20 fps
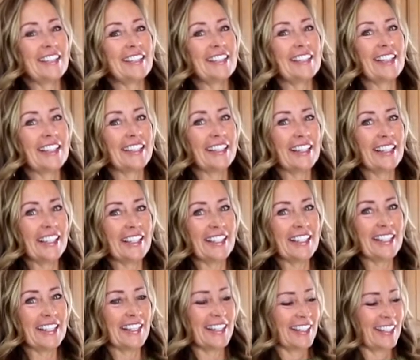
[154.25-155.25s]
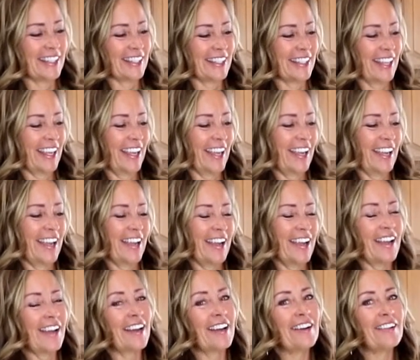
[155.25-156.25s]
Delicious,
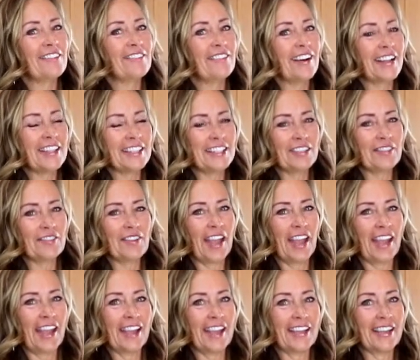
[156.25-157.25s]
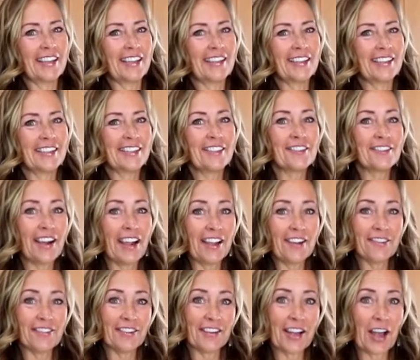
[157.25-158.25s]
fun to make,
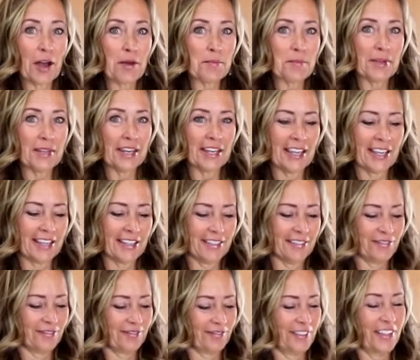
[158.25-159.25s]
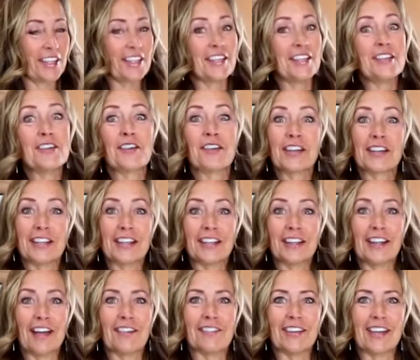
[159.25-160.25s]
great for company. You're gonna
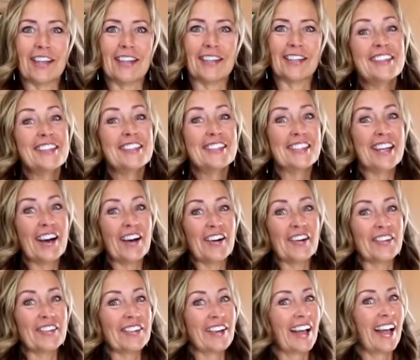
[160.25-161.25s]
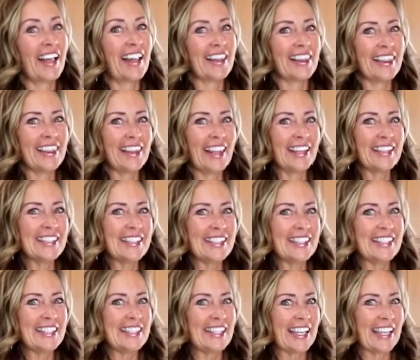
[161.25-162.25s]
love it. So
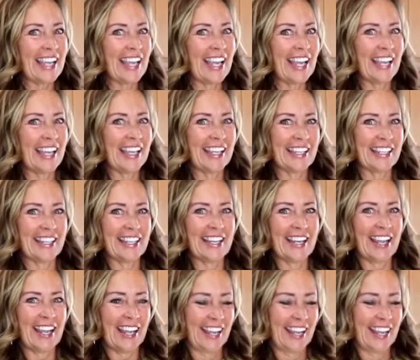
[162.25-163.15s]
let's dig in.